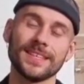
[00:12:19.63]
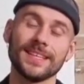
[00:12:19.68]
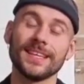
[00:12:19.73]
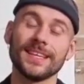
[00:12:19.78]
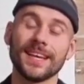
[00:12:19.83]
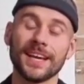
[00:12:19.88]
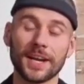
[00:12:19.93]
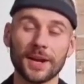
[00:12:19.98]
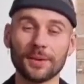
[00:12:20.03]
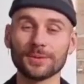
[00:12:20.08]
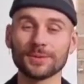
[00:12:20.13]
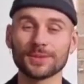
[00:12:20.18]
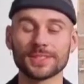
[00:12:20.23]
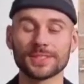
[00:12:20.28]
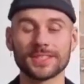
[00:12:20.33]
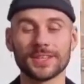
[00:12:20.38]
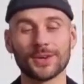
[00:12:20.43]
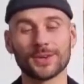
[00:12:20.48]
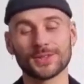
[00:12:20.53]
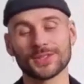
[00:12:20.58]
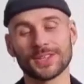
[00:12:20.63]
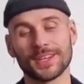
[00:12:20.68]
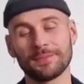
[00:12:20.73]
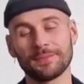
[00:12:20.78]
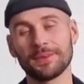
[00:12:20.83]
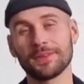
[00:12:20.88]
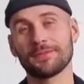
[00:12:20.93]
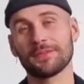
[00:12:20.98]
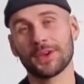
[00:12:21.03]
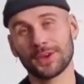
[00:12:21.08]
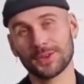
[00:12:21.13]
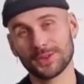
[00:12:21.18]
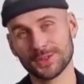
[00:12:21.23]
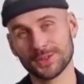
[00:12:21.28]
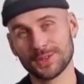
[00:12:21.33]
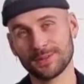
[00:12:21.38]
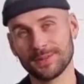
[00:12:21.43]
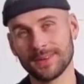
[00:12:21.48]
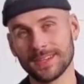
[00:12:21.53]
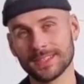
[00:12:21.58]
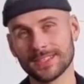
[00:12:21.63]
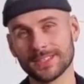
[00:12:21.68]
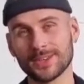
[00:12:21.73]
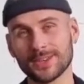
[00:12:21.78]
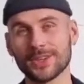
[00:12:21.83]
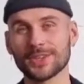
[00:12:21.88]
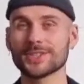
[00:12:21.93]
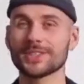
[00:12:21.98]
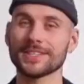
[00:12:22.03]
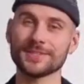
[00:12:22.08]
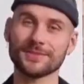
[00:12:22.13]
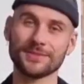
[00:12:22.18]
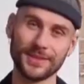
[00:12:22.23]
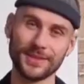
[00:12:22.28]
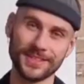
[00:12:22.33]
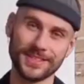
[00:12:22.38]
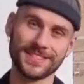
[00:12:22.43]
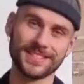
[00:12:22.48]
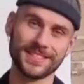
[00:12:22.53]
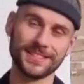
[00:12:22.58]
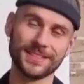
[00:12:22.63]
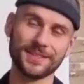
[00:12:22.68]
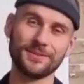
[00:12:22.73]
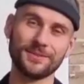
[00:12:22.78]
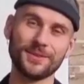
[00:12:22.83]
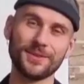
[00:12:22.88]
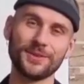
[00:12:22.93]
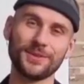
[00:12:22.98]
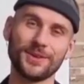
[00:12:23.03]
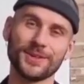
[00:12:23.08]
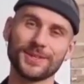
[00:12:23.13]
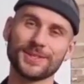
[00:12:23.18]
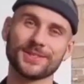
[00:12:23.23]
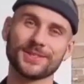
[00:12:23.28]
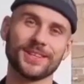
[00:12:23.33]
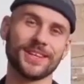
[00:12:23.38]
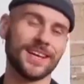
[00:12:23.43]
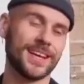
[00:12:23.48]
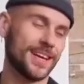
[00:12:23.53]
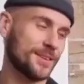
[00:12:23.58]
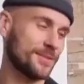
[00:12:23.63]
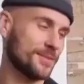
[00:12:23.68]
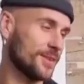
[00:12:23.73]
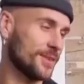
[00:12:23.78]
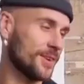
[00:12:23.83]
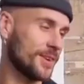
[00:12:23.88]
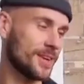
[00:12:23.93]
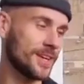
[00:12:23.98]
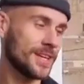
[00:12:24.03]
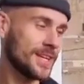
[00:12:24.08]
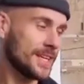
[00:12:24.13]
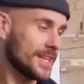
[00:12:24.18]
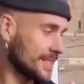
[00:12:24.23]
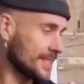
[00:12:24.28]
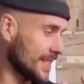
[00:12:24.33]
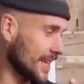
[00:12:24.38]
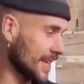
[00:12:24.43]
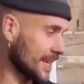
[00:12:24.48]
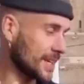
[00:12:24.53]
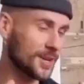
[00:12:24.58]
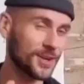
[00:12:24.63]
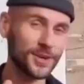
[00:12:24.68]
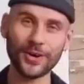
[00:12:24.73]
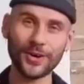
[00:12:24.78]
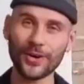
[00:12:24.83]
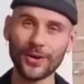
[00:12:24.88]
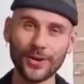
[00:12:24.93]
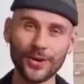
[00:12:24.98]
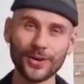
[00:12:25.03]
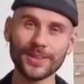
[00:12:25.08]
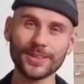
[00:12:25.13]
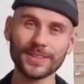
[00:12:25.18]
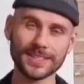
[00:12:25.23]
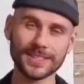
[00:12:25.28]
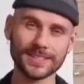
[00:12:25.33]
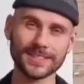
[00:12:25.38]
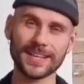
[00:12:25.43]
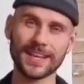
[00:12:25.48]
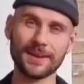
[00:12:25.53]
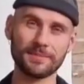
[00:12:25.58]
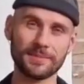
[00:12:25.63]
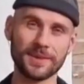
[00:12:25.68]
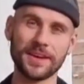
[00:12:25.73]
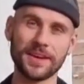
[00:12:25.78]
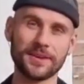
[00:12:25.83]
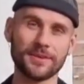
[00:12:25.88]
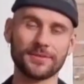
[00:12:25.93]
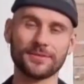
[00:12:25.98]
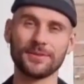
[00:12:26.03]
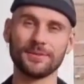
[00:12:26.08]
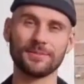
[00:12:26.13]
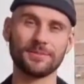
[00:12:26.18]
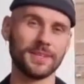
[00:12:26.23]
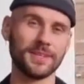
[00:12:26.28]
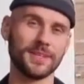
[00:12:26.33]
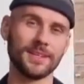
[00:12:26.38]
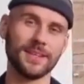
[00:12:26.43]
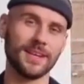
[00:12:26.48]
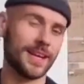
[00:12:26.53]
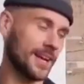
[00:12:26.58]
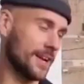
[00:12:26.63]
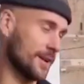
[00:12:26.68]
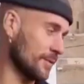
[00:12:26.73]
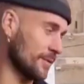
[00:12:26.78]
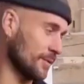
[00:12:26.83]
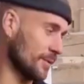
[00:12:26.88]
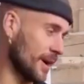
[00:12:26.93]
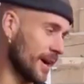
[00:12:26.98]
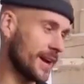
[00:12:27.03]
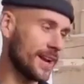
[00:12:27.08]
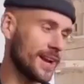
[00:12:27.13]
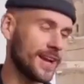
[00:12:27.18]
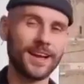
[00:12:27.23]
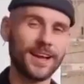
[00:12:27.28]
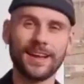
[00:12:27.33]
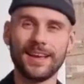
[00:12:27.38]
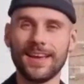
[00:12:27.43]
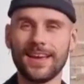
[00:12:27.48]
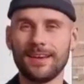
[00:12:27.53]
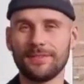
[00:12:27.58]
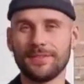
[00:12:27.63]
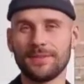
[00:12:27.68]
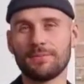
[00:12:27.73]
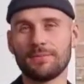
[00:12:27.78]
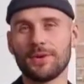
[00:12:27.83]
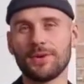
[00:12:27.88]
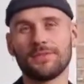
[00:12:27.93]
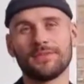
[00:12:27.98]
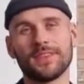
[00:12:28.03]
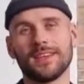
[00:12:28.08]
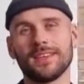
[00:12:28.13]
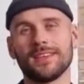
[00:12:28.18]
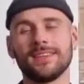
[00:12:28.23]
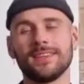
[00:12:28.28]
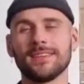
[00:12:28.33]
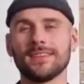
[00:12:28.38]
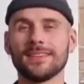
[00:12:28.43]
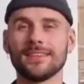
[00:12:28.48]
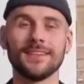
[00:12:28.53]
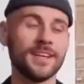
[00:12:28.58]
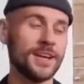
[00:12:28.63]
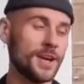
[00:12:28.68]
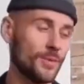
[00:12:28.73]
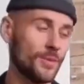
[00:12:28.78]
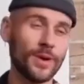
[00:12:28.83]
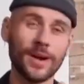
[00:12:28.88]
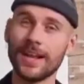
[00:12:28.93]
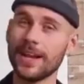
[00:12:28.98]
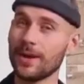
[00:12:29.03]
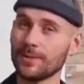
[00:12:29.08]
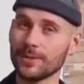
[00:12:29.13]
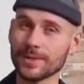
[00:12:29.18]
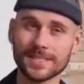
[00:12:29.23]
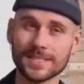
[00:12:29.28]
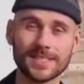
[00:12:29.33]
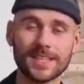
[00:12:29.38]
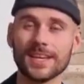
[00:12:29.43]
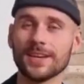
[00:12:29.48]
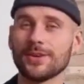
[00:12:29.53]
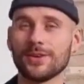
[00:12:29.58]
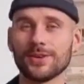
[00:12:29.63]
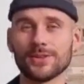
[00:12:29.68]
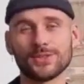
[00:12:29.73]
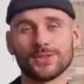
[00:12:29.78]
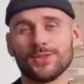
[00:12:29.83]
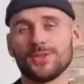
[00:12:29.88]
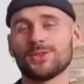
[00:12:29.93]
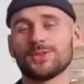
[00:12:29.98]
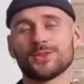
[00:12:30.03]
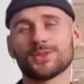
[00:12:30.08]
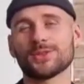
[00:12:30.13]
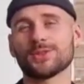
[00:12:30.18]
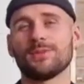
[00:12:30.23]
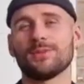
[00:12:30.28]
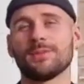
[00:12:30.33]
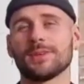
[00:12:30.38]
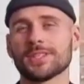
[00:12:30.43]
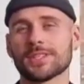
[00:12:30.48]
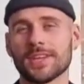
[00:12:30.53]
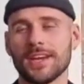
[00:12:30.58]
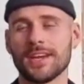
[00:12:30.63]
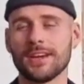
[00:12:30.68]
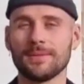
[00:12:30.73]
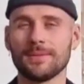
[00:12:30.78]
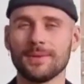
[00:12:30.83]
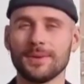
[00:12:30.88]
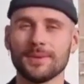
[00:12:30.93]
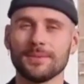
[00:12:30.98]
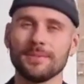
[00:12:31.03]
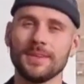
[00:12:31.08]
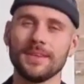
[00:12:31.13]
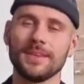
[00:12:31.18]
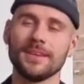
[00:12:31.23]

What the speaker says: And I want to say also, I mean, thank you so much, not just for this interview, also like for taking all this time care for me, like while I have the birthday here, while I was sick also, you took so much care about me.